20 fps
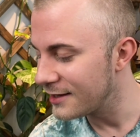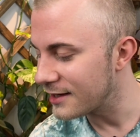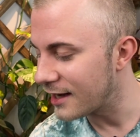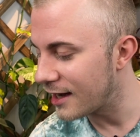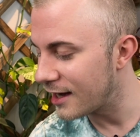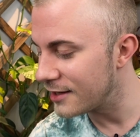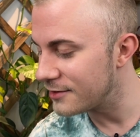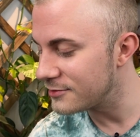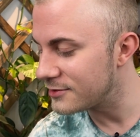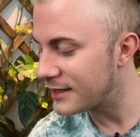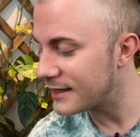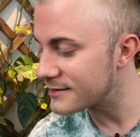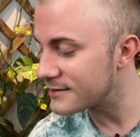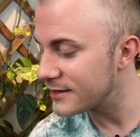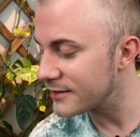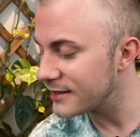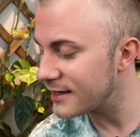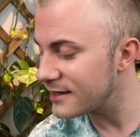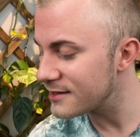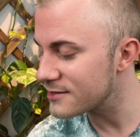Uh,
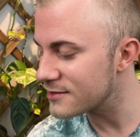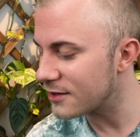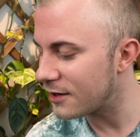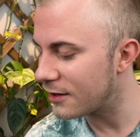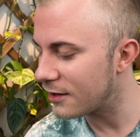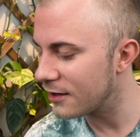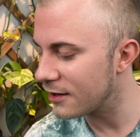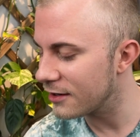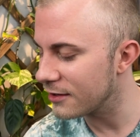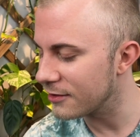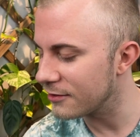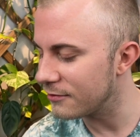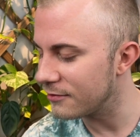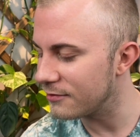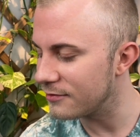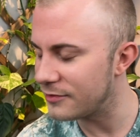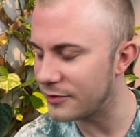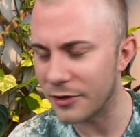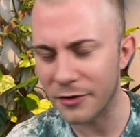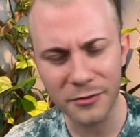Gesneriads are
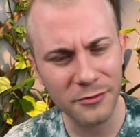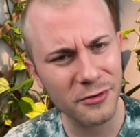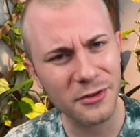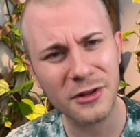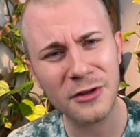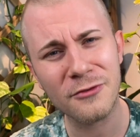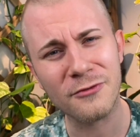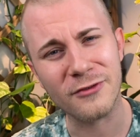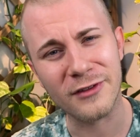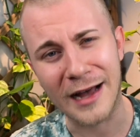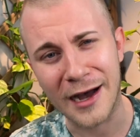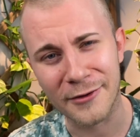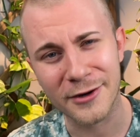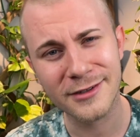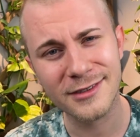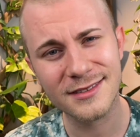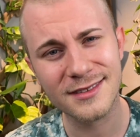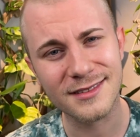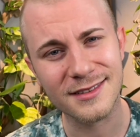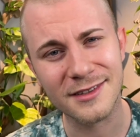known for their
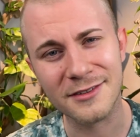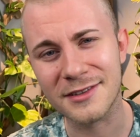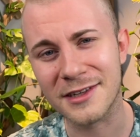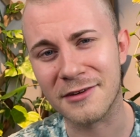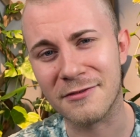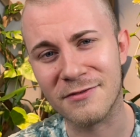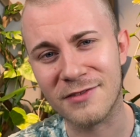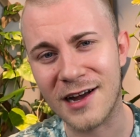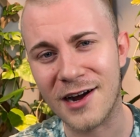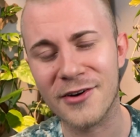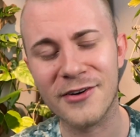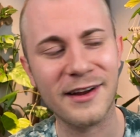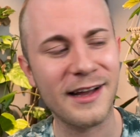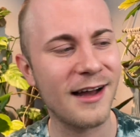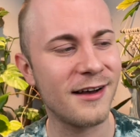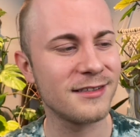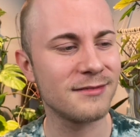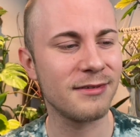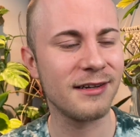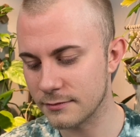flowers. They're like flowering
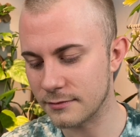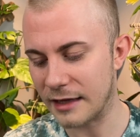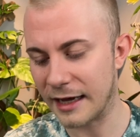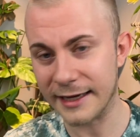houseplants.